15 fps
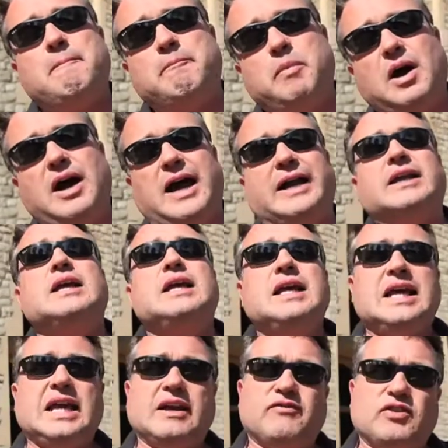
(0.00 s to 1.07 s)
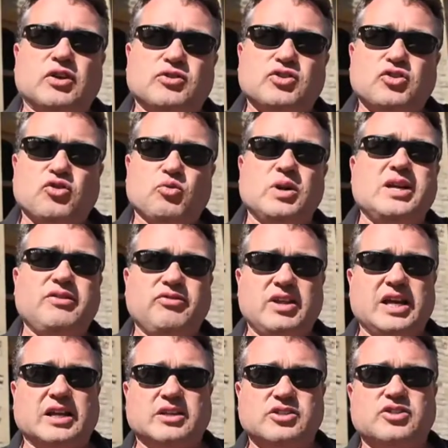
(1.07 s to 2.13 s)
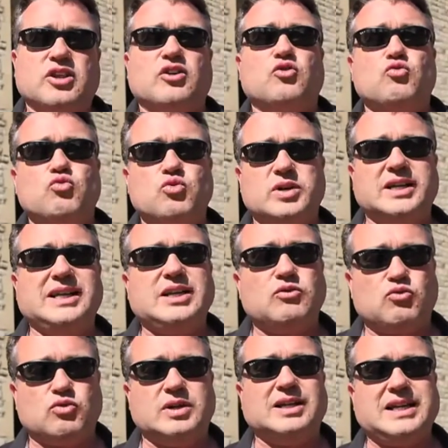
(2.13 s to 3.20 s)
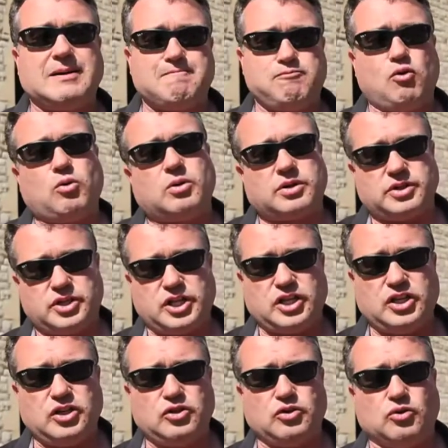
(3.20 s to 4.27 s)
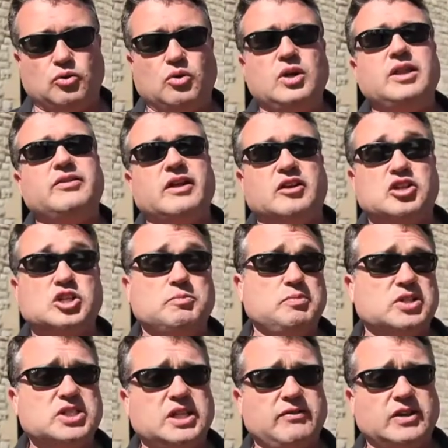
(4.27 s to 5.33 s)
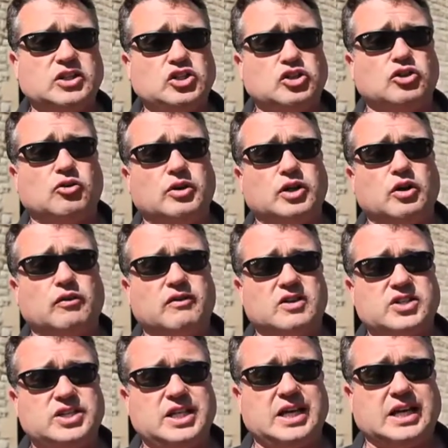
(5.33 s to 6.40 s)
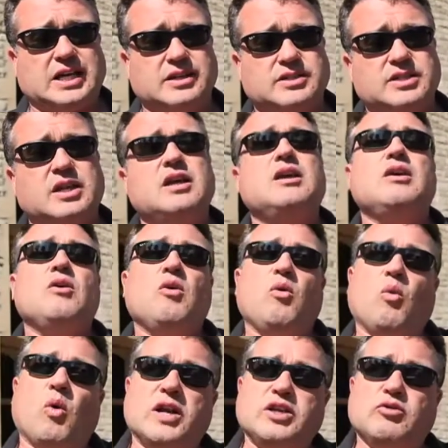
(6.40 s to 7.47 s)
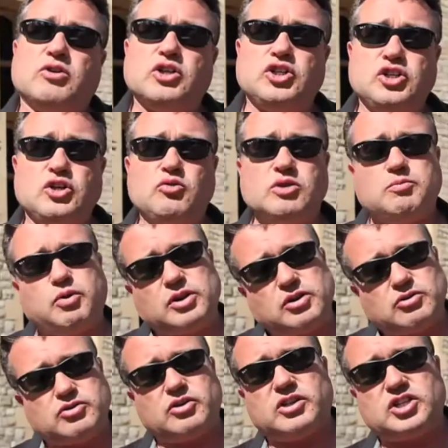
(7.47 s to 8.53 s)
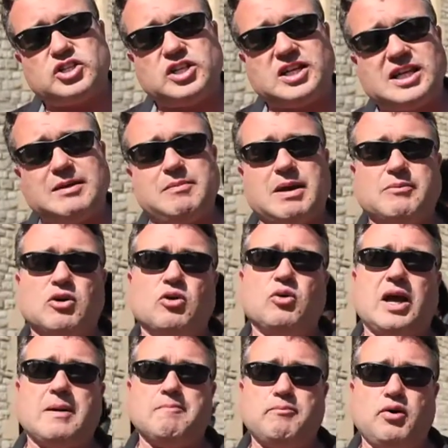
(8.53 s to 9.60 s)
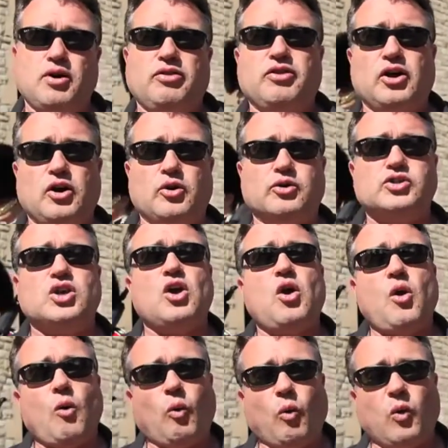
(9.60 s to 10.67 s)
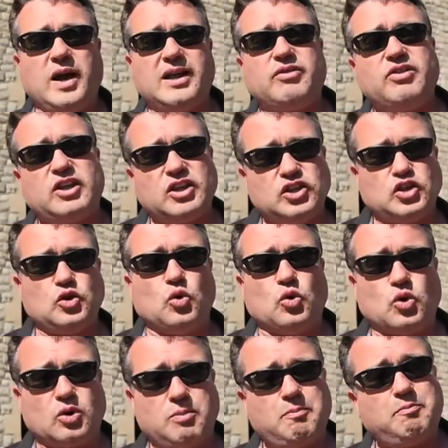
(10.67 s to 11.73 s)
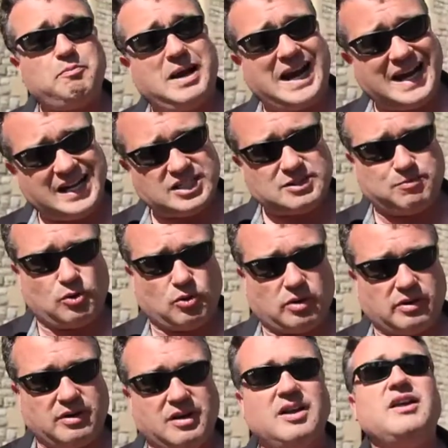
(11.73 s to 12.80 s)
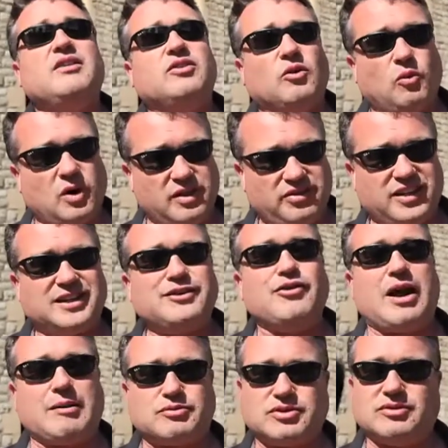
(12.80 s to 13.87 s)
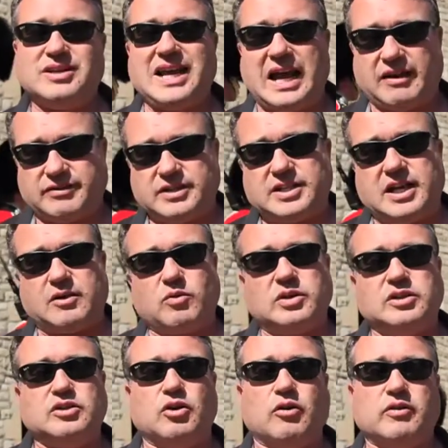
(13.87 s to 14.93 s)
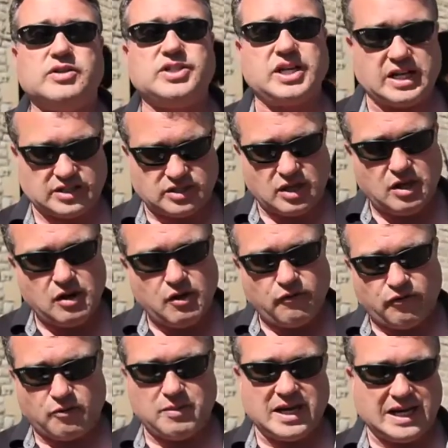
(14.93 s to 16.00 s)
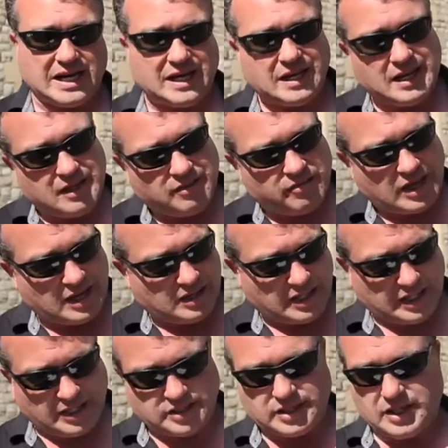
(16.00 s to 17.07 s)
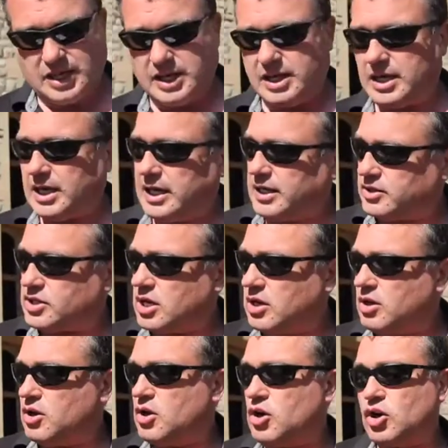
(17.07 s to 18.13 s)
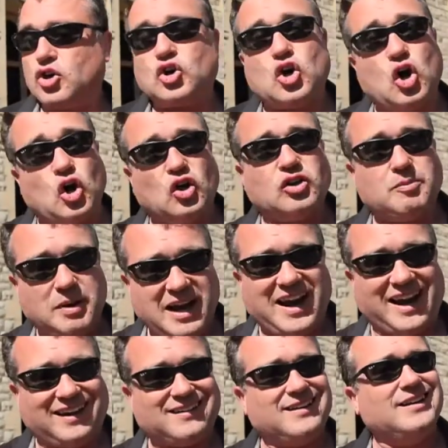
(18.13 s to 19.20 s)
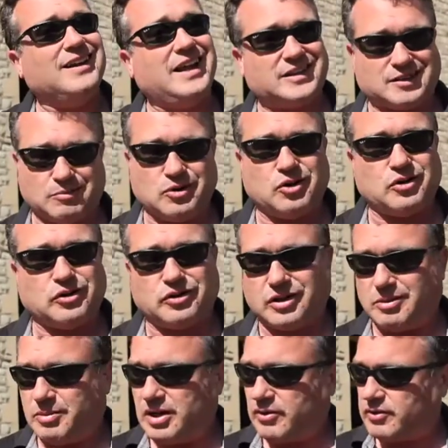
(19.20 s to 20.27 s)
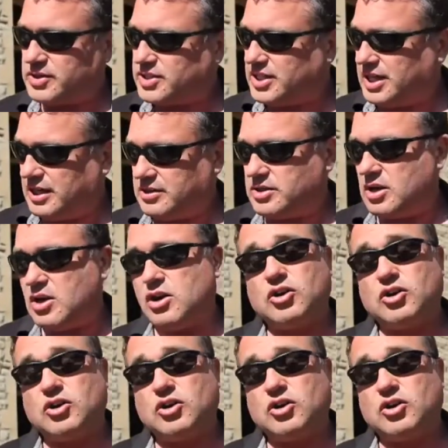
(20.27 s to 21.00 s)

But if there's 3 things that are really, really important to you that are specific to going overseas, what you can do is put those on a sticky memo and put those with your passport. The one thing you absolutely have to take when you go overseas. For me, that list is call the bank, let them know you're going to be overseas.